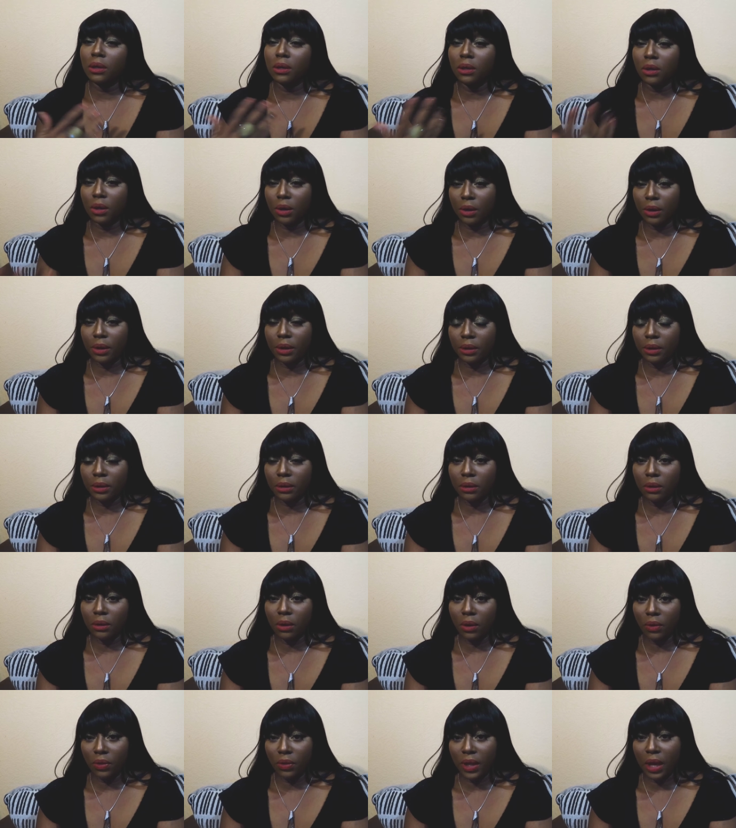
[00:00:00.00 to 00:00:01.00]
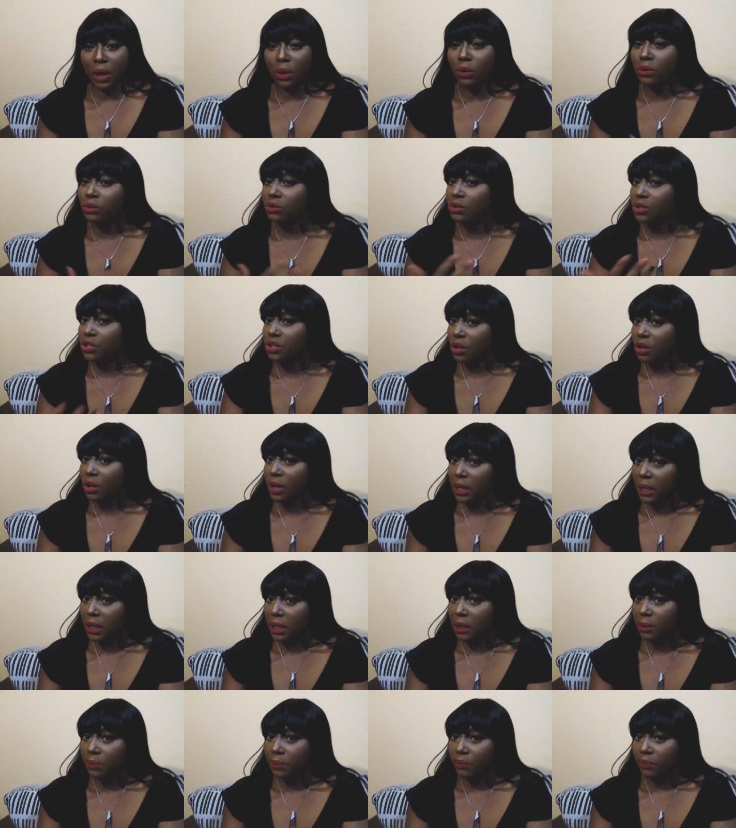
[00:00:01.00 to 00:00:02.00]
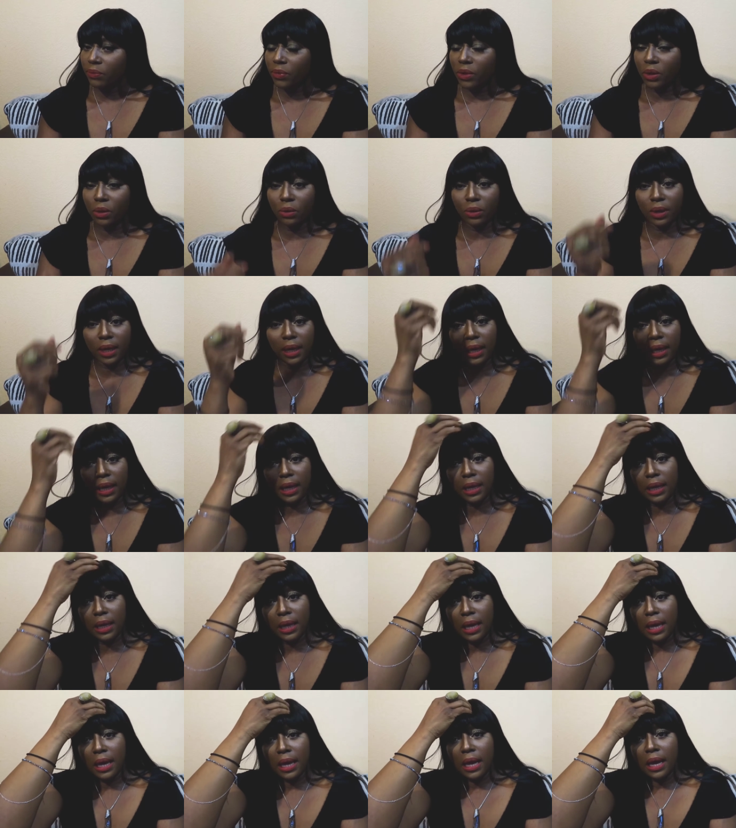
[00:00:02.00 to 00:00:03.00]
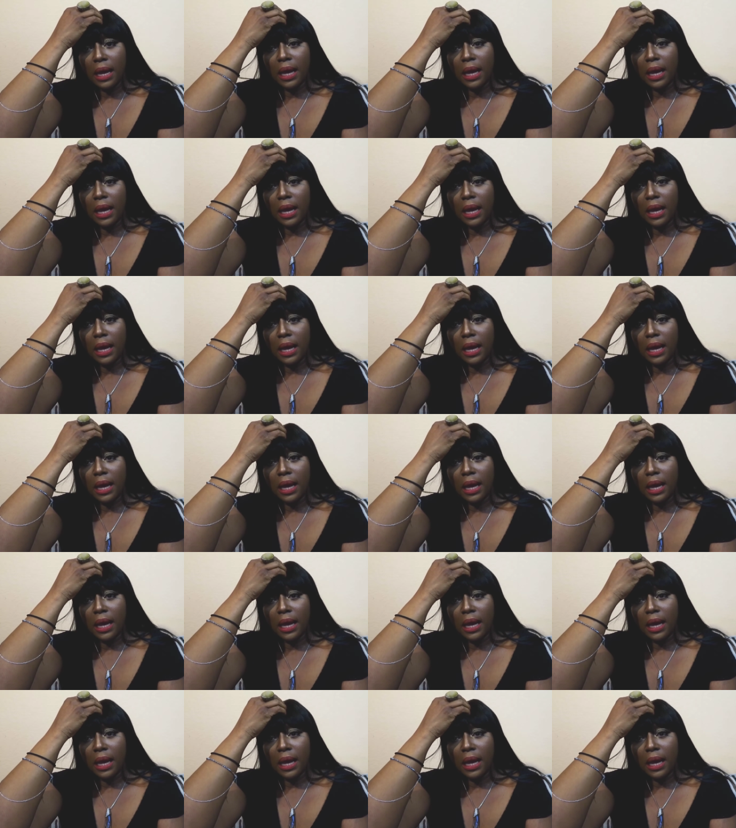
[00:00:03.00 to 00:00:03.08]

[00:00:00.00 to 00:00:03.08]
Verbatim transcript: learn on their own journey, okay?